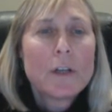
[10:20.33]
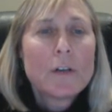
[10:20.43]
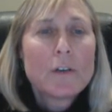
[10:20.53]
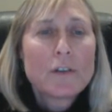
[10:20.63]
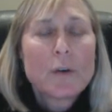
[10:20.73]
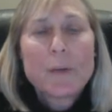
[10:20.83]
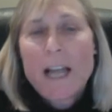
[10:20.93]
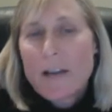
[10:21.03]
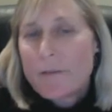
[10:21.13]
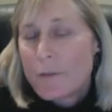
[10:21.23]
So we
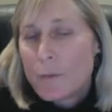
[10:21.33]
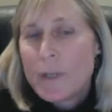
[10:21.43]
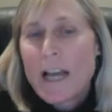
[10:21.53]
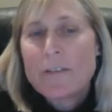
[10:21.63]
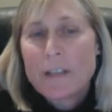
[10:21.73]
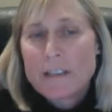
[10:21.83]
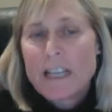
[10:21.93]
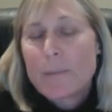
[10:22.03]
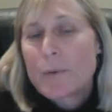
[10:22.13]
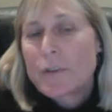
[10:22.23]
have
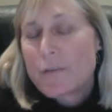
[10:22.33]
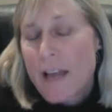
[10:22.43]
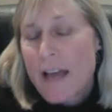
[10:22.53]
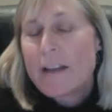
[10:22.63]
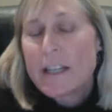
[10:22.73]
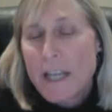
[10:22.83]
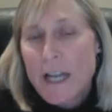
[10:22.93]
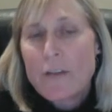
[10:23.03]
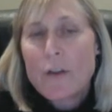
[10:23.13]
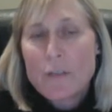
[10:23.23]
examples of that. And
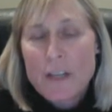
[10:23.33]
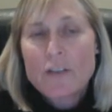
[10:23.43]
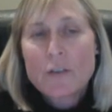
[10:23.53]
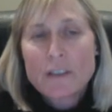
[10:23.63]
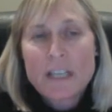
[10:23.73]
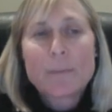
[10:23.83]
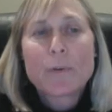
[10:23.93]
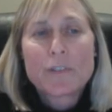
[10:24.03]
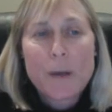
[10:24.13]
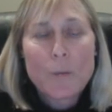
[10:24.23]
again, these are
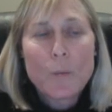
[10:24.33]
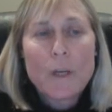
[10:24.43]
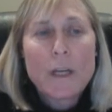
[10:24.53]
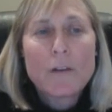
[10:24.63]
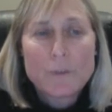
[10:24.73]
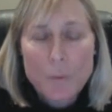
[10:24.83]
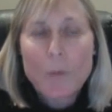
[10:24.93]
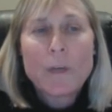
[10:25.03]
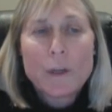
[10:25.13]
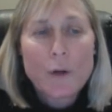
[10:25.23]
examples of what
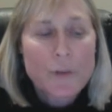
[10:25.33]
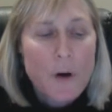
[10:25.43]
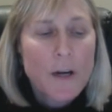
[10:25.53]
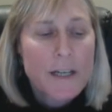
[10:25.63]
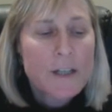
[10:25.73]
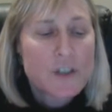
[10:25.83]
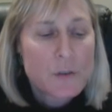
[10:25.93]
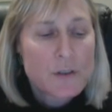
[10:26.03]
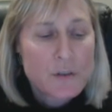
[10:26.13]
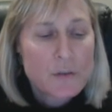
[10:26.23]
we call targeting
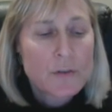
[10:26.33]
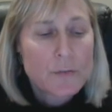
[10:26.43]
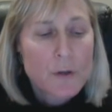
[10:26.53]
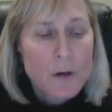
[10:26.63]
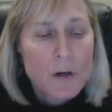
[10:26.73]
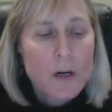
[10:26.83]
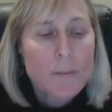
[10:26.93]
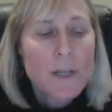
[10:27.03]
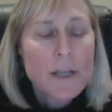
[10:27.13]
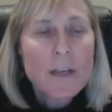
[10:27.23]
Jewish students for harm.
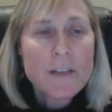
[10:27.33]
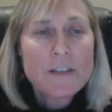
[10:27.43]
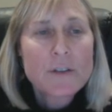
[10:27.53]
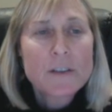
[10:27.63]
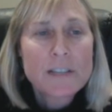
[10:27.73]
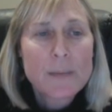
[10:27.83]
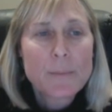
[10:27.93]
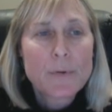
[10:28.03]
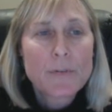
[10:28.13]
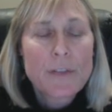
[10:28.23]
These are
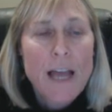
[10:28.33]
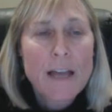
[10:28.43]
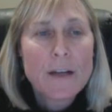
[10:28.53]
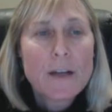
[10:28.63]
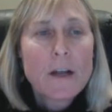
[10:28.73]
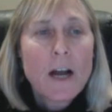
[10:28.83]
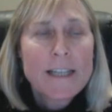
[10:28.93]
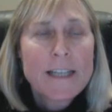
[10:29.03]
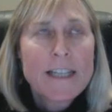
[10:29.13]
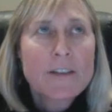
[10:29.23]
examples that I
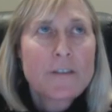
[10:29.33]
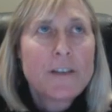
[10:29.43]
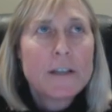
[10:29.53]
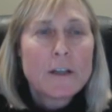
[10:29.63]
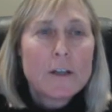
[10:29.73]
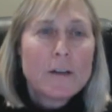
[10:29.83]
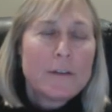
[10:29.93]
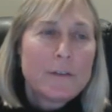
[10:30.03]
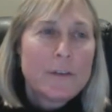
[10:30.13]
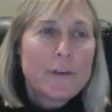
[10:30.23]
guess fit
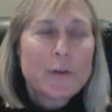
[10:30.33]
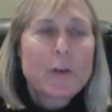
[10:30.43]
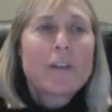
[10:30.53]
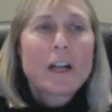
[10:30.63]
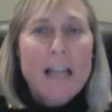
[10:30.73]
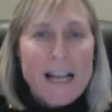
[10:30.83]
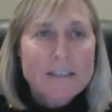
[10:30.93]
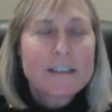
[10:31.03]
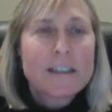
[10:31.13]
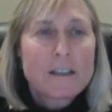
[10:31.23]
the sort of the
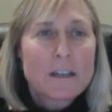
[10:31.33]
classic